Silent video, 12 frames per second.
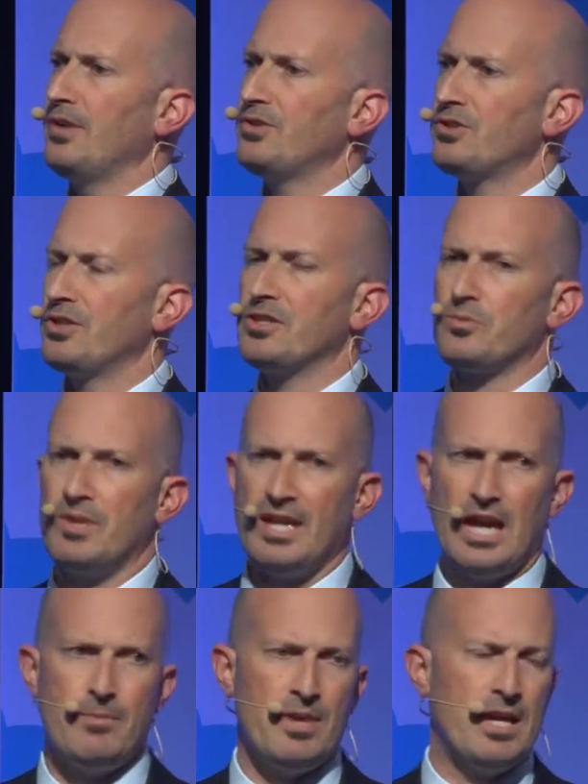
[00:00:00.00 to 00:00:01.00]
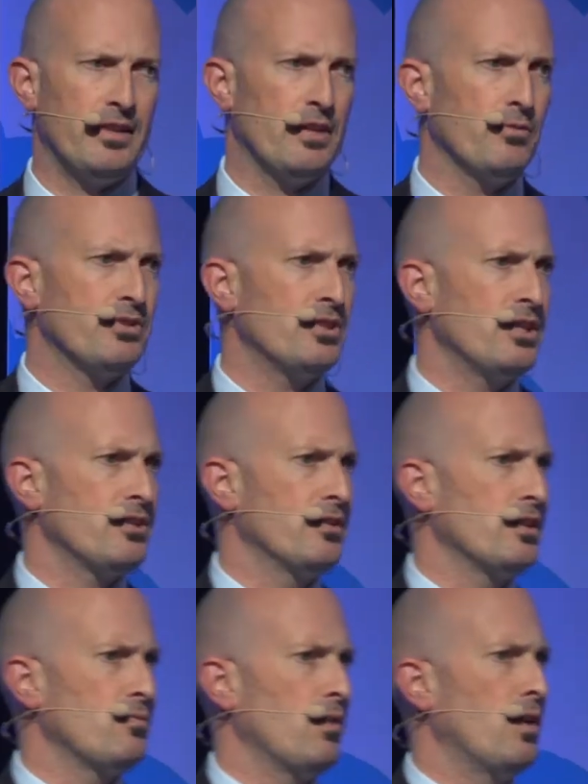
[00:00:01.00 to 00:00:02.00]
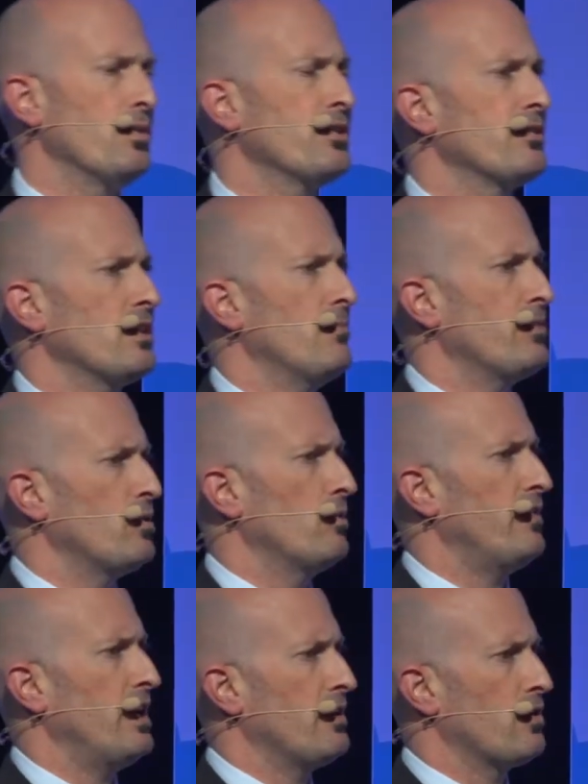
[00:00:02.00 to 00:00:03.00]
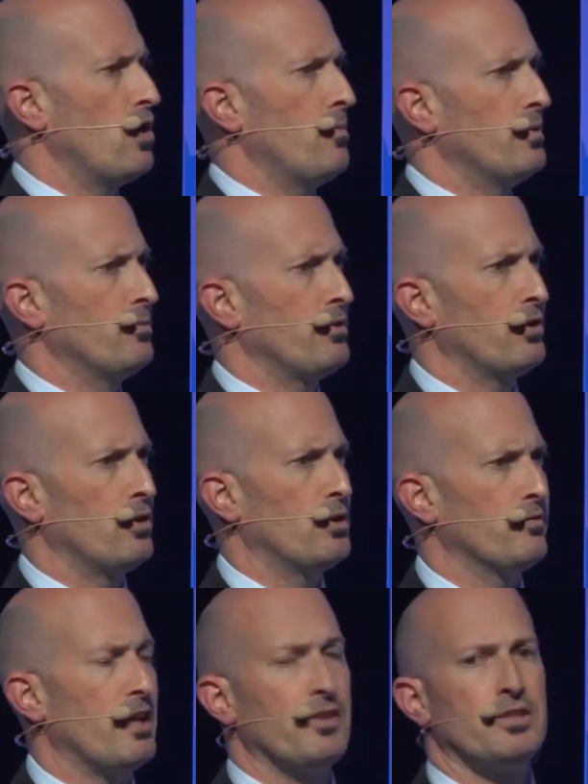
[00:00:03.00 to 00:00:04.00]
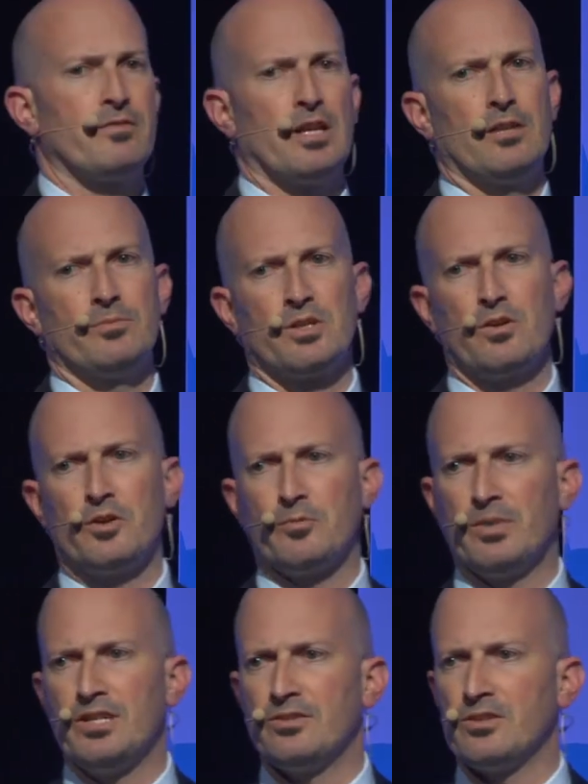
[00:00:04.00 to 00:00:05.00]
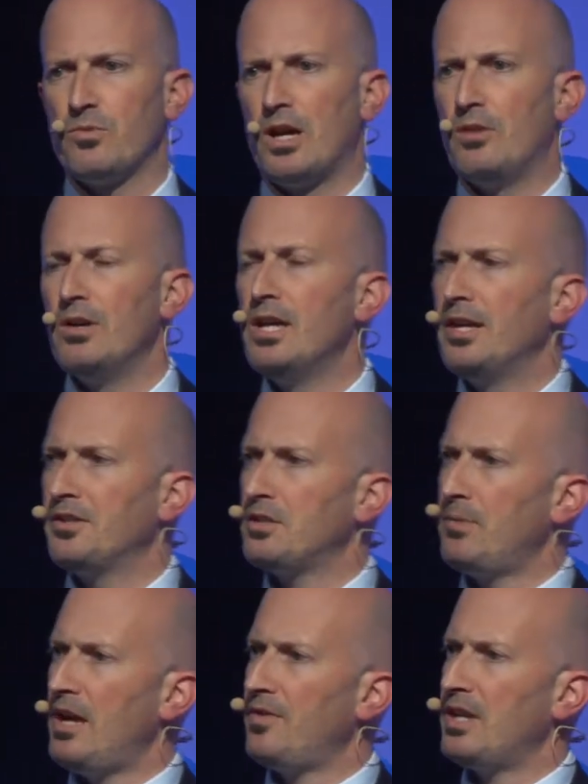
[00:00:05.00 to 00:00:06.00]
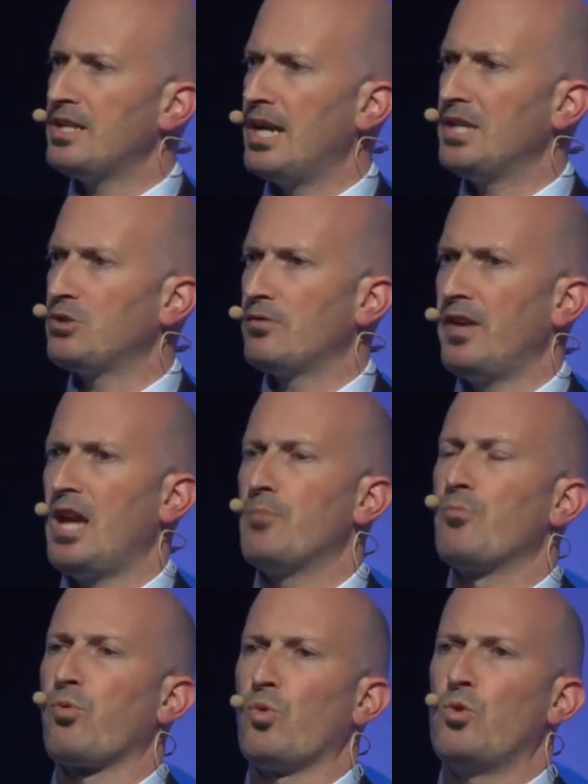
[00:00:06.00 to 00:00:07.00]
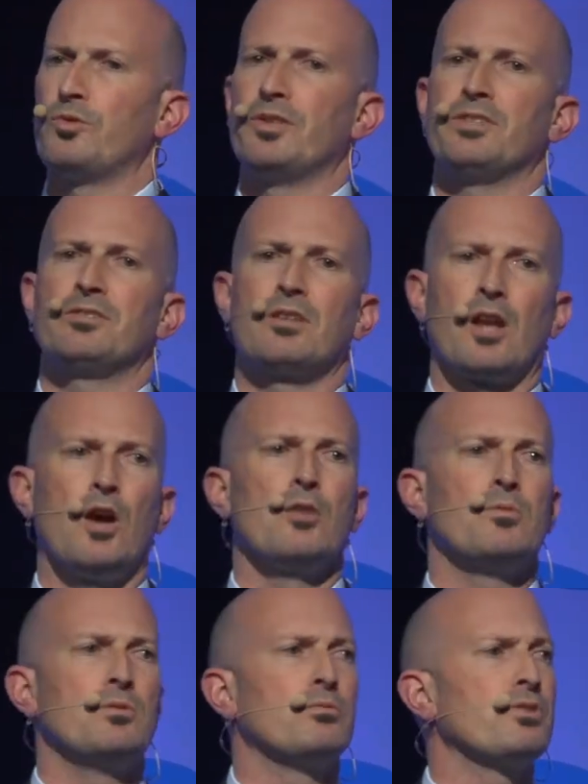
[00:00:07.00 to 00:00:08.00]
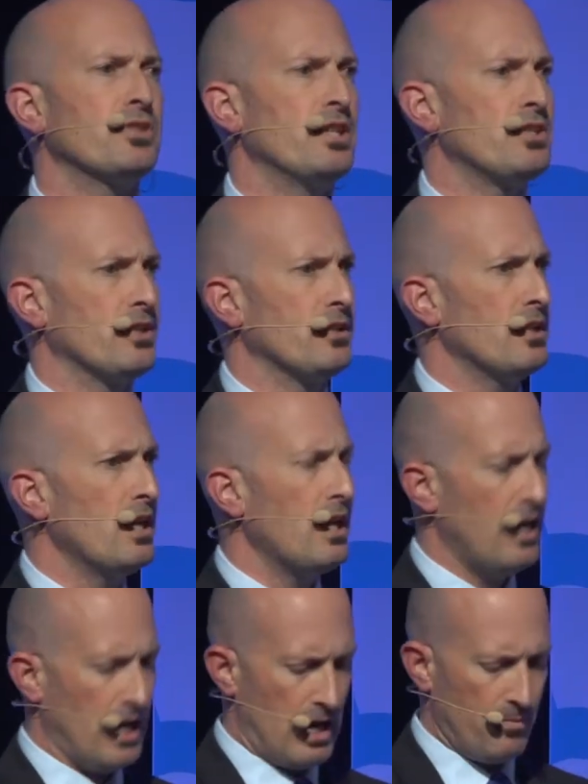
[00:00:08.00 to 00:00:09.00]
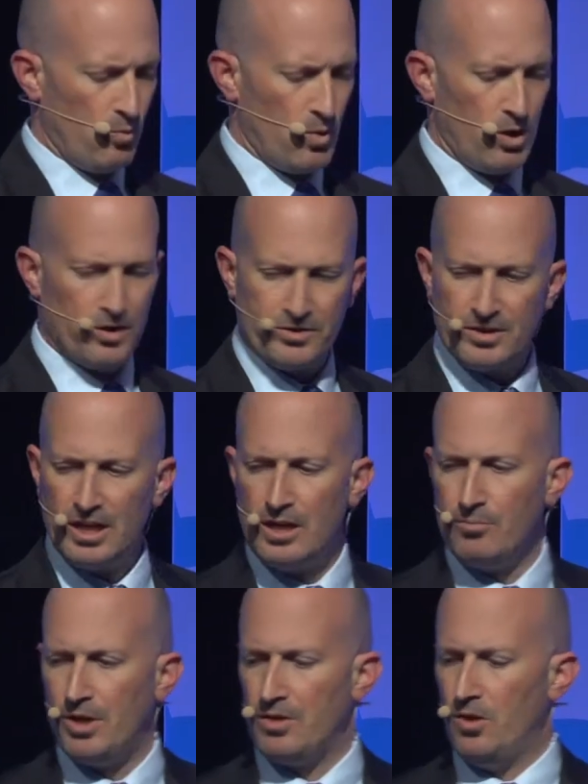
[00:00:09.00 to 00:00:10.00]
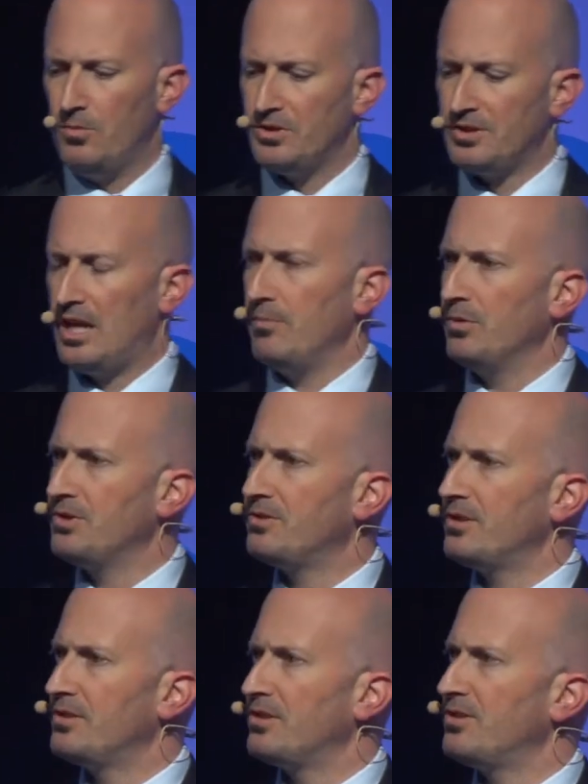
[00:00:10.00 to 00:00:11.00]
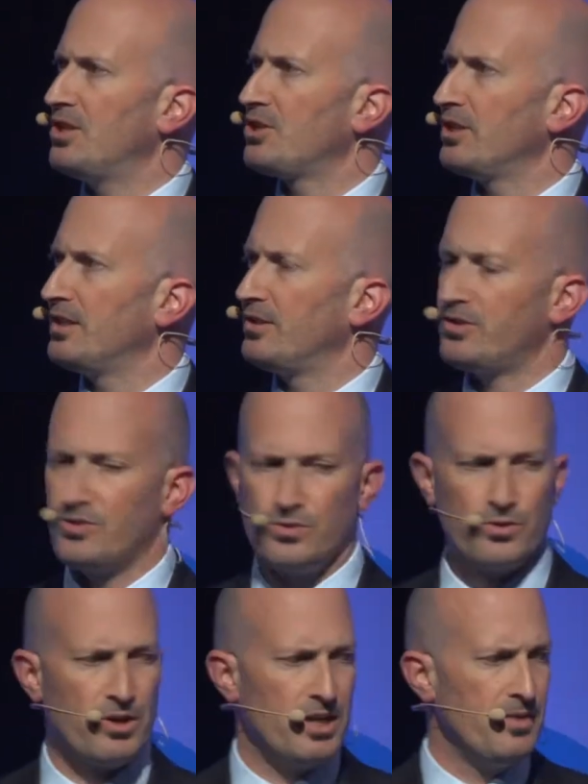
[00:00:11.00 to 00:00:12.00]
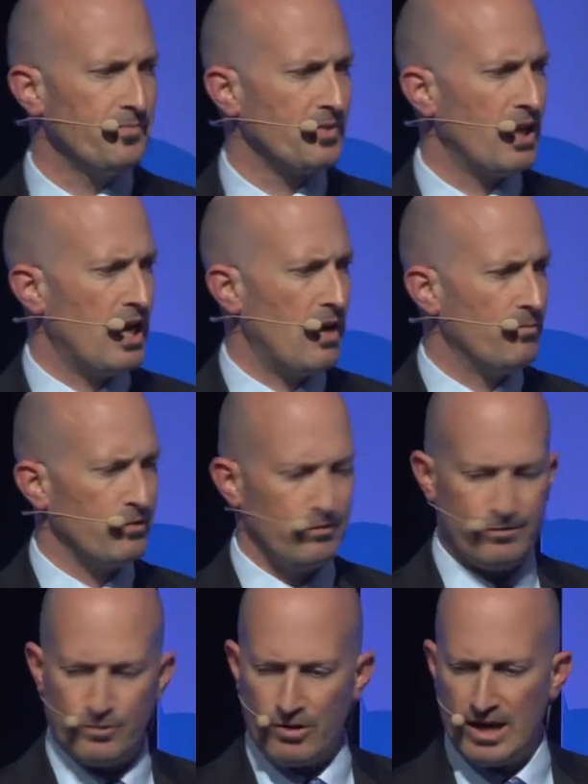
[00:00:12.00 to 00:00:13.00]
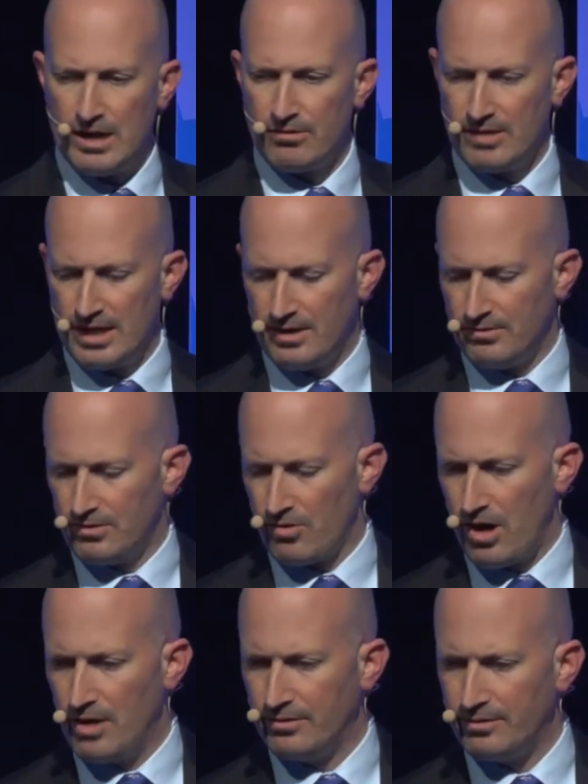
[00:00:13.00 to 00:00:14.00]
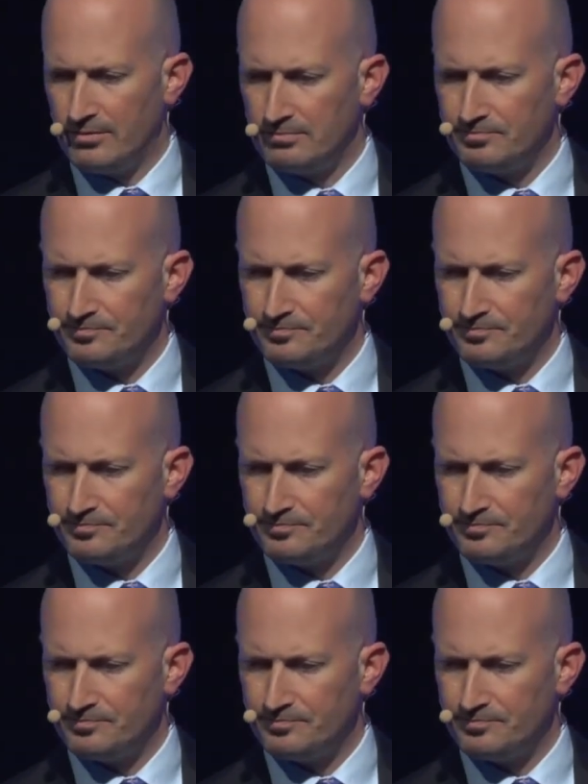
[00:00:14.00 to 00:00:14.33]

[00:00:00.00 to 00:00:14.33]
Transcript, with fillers: since we came out of that recession as well, which is something we've had in common with a lot of other developed economies as well. And it's about that nature of how broad this global recession was. But onwards and upwards is essentially the story for our growth.